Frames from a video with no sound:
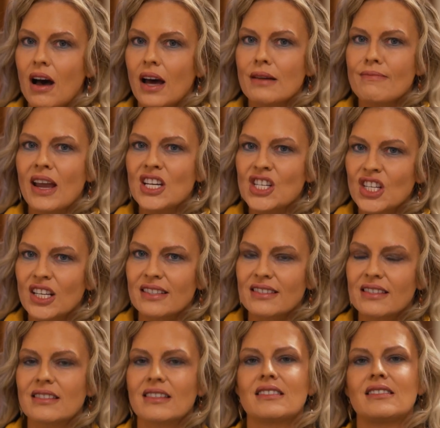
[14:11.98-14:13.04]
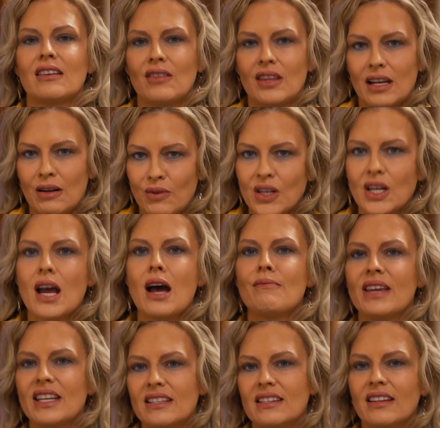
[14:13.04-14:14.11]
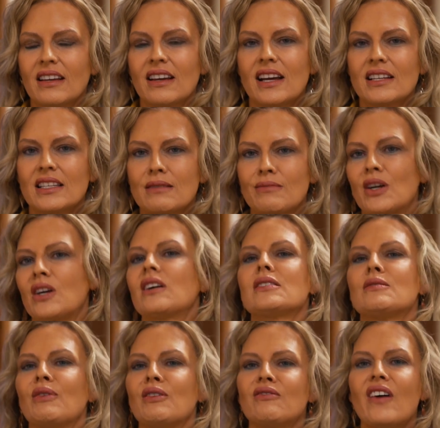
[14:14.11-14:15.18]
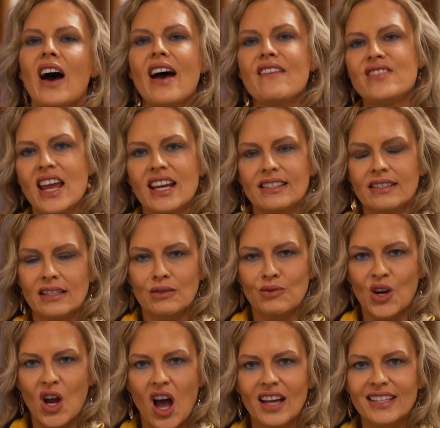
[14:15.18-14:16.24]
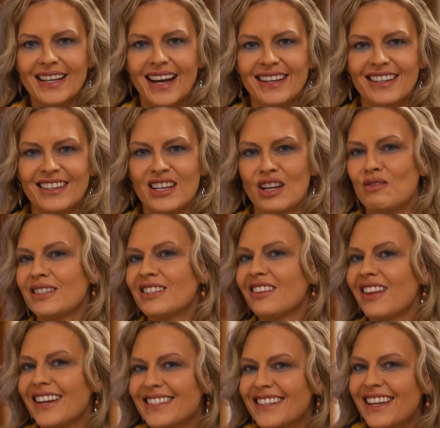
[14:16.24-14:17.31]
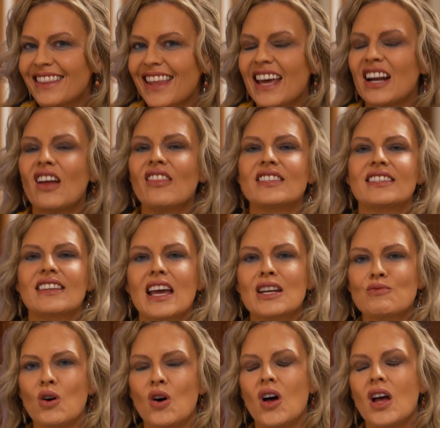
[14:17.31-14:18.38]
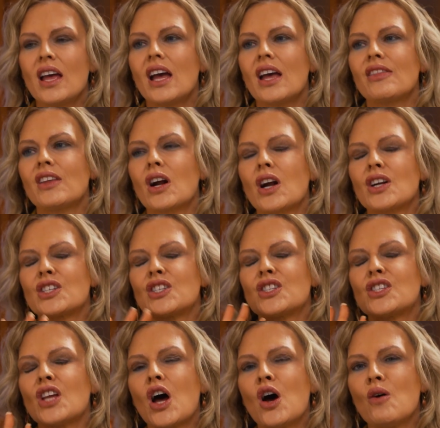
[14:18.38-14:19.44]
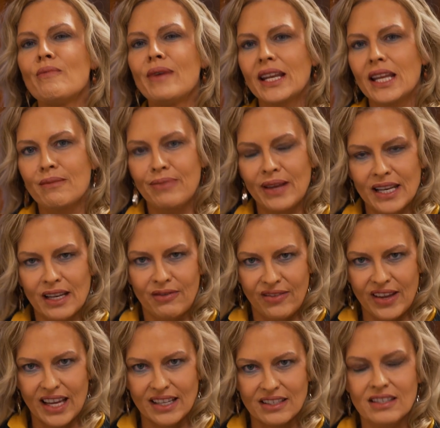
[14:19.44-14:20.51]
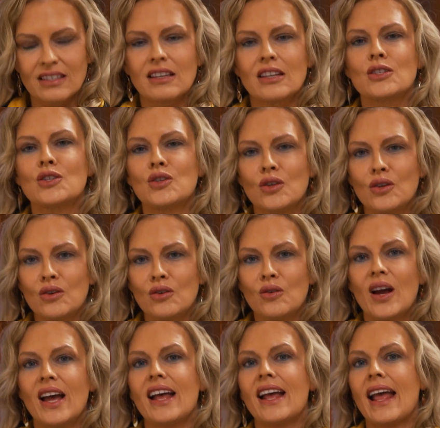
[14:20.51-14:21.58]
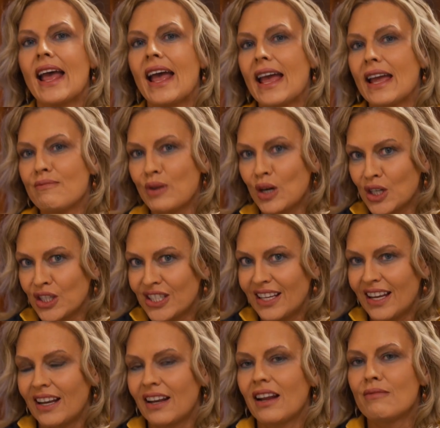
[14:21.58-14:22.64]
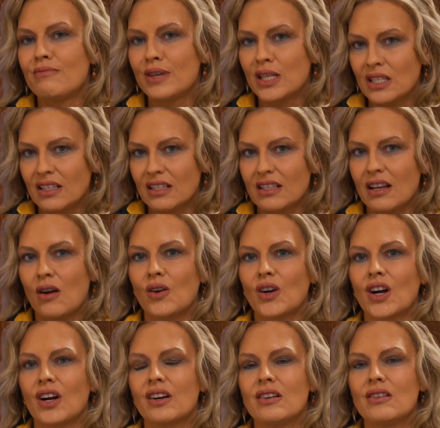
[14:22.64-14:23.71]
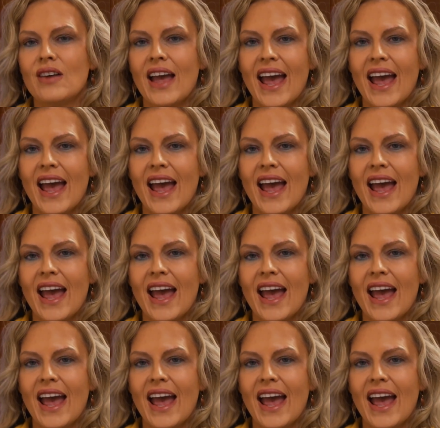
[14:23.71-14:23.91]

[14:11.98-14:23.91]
automations so that it would come into the customer. It's been 5 days since we contacted you. Would you like to get that on the schedule? There are so many benefits to a person, business owner, who